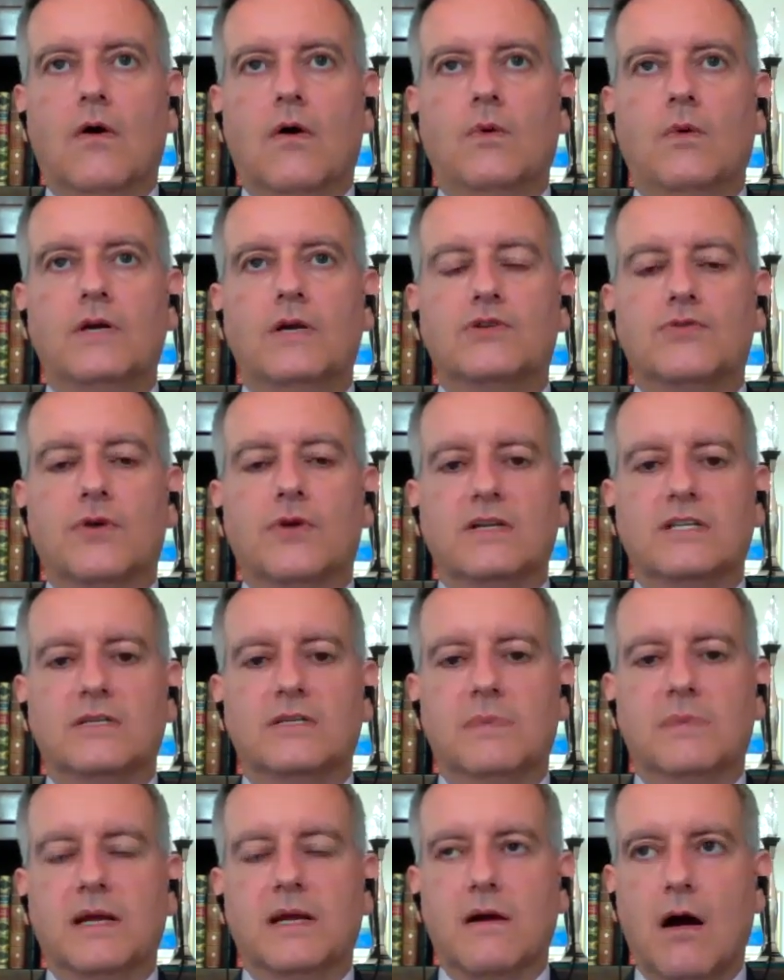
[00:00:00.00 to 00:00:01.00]
always trying to
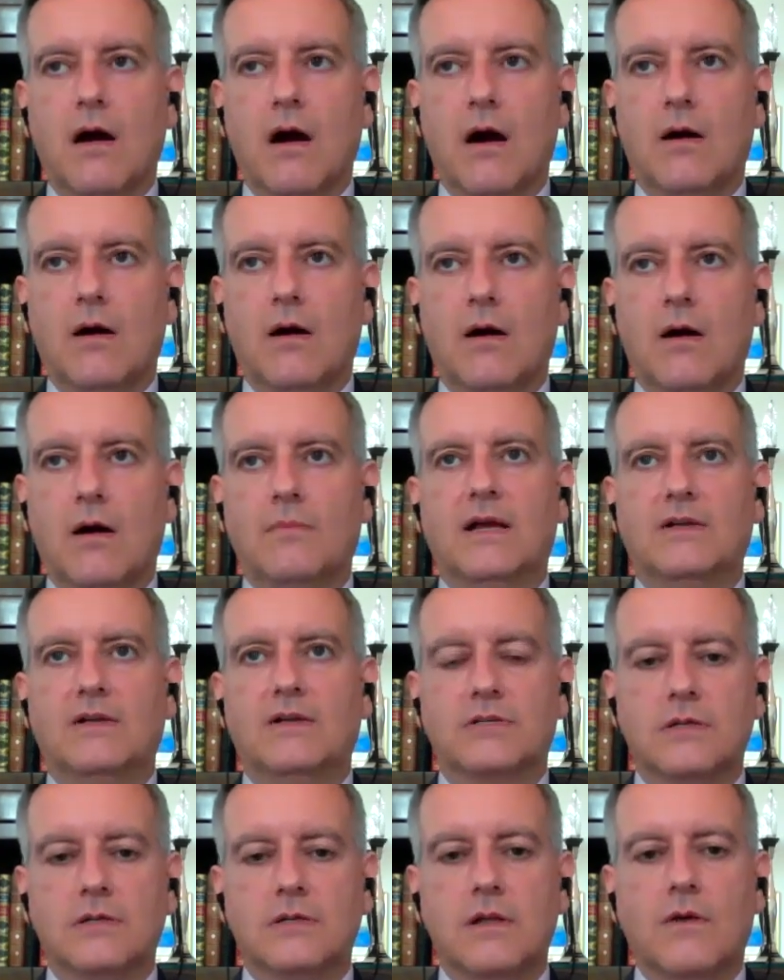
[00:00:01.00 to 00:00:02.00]
speak
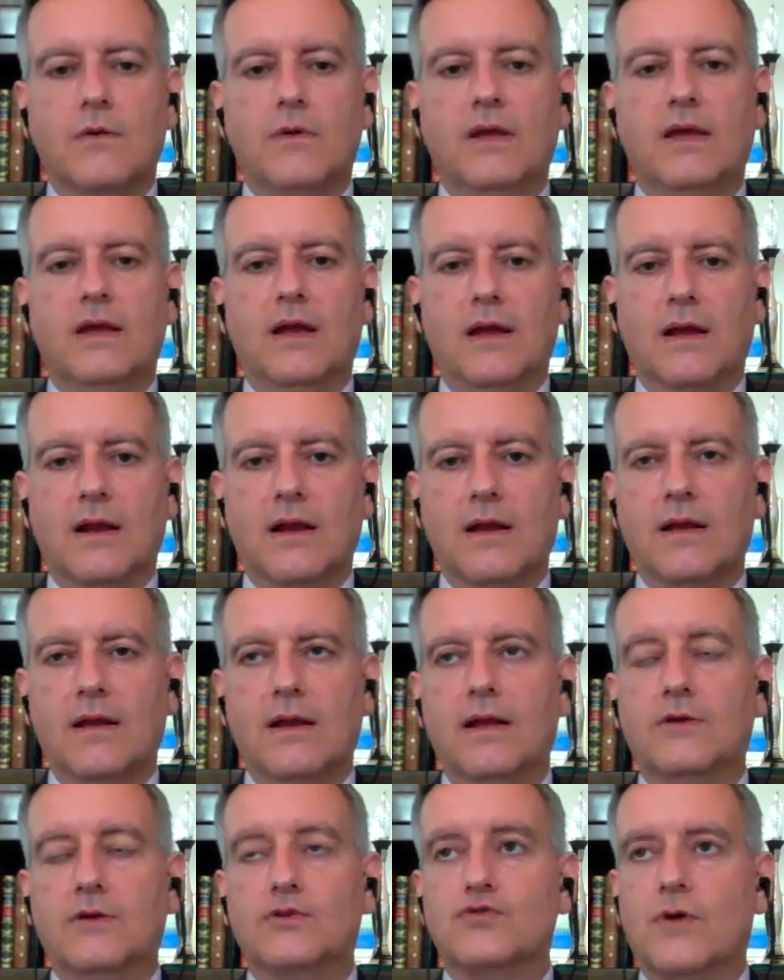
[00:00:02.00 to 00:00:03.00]
calmly and slowly and
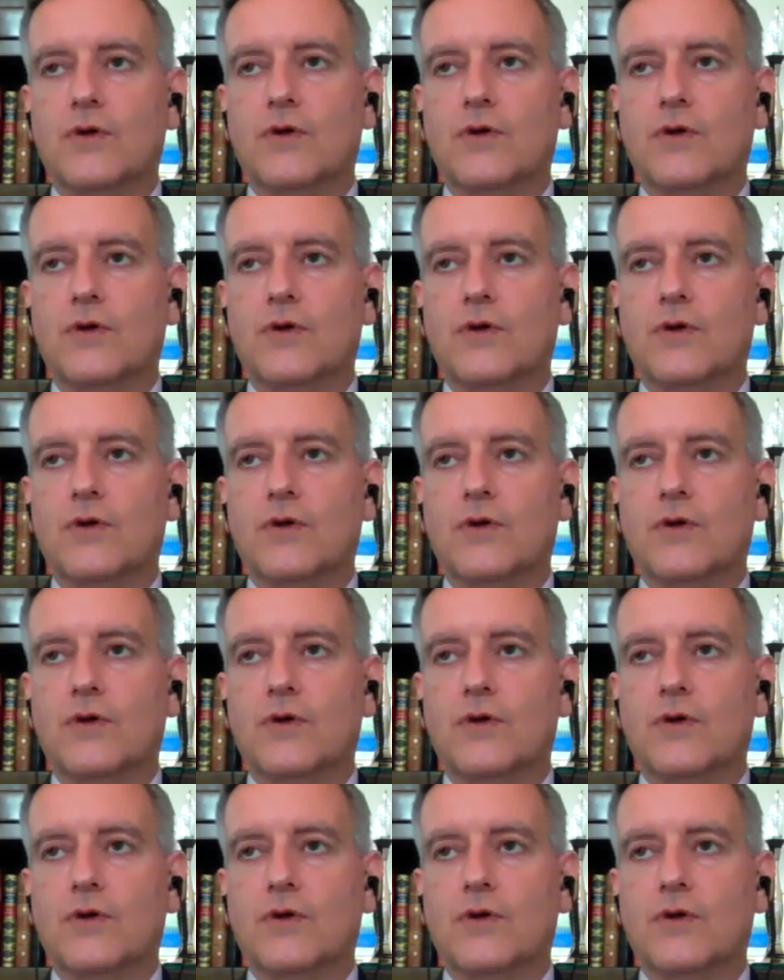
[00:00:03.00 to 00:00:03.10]
clearly,